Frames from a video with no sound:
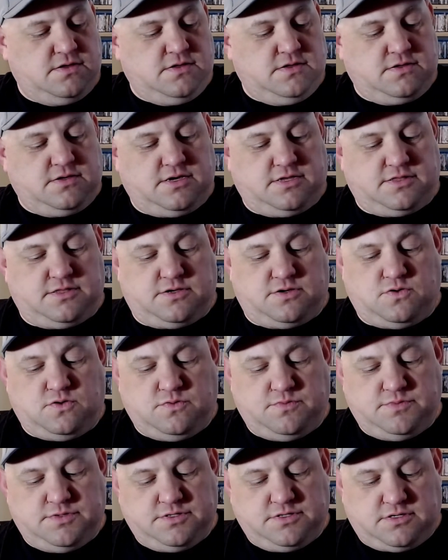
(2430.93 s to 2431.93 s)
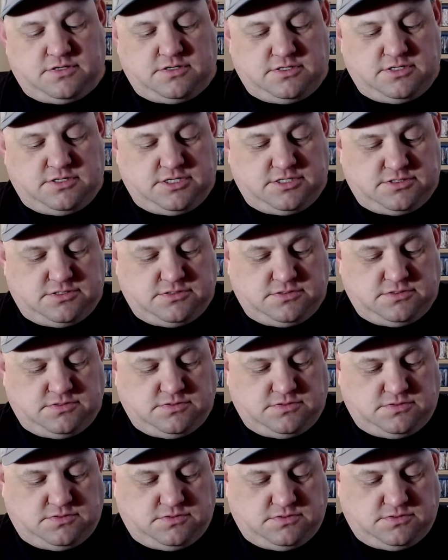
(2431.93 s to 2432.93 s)
Got the Omen
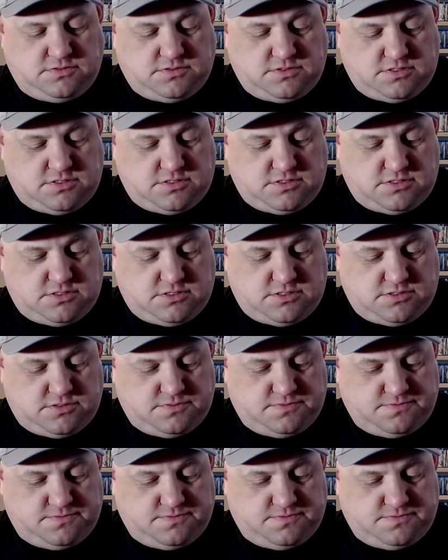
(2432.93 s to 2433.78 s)
collection. 1,